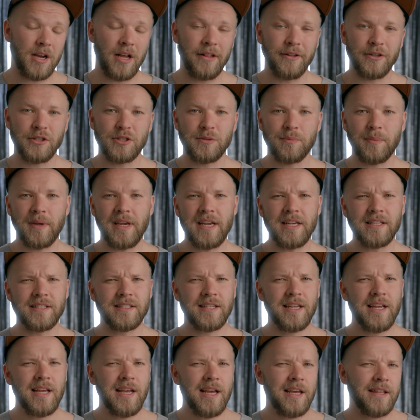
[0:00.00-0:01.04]
color
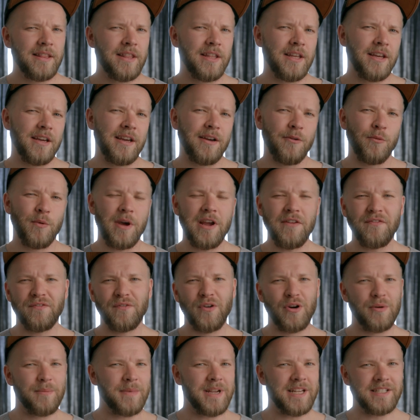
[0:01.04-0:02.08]
space, the
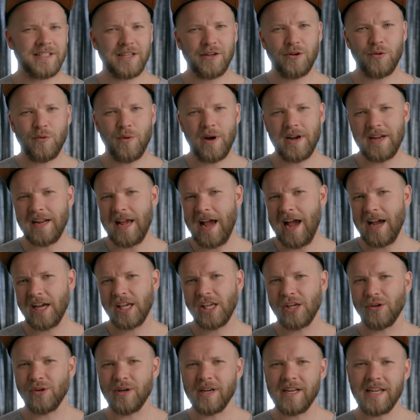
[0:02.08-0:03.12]
waveform isn't quite
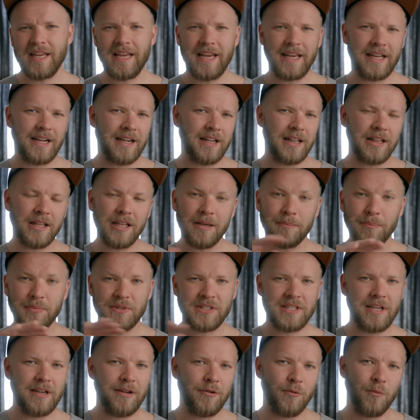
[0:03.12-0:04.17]
accurate. It
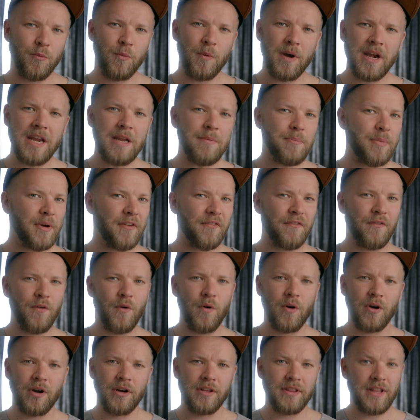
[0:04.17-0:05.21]
clips it way
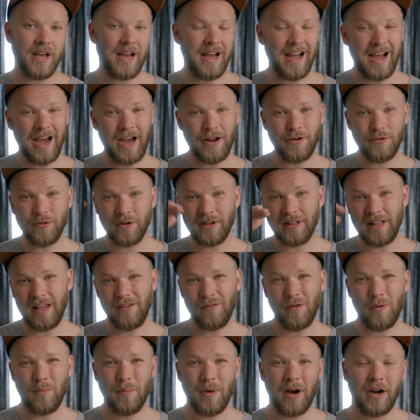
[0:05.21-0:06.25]
before the 100
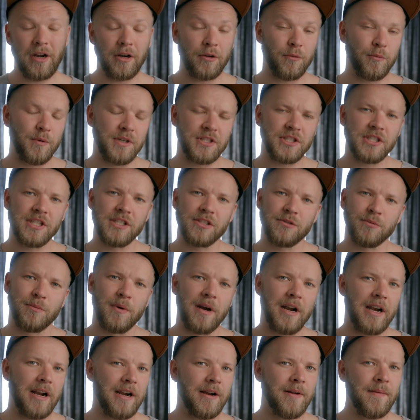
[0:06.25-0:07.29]
level mark, which is
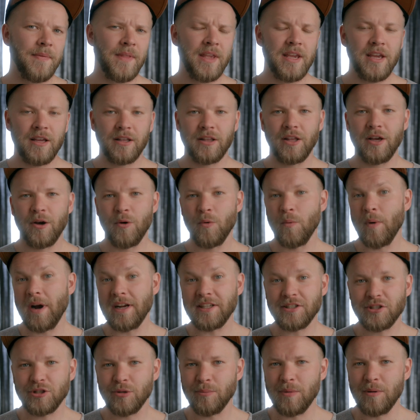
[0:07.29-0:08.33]
where the
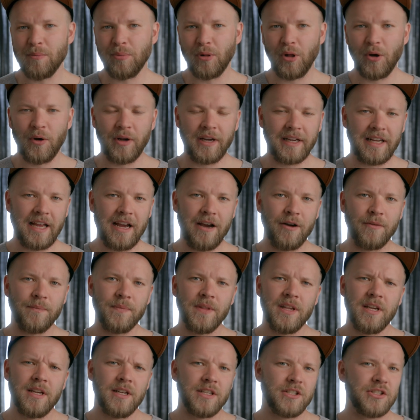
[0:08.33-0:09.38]
white should be blowing out.
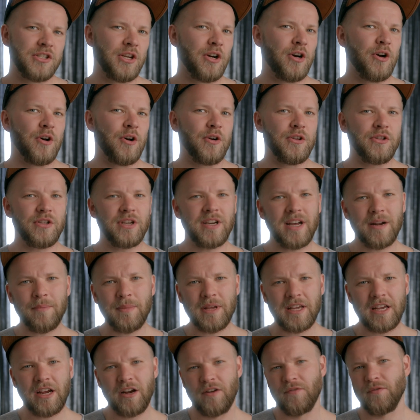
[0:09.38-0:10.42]
So you gotta be
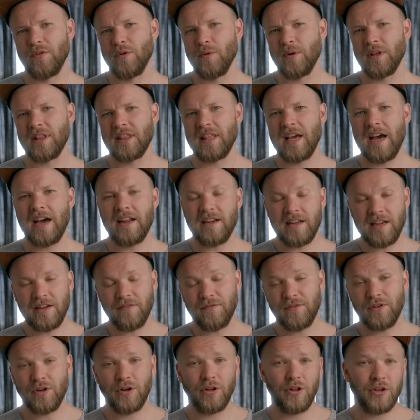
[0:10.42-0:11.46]
careful with that
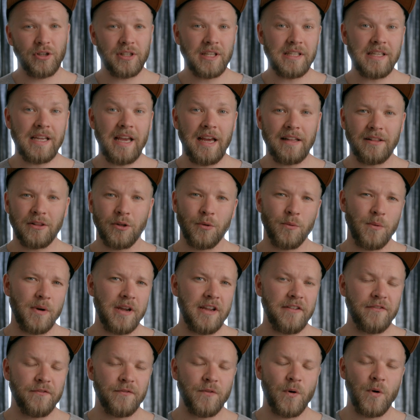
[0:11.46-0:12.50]
if you're looking at the
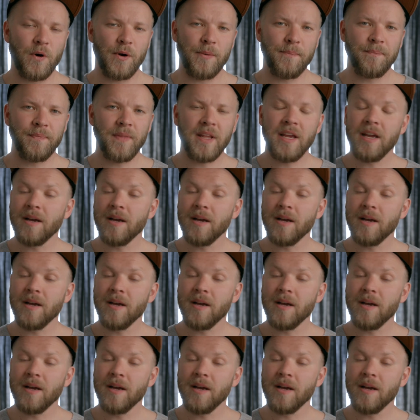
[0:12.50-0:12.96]
waveform.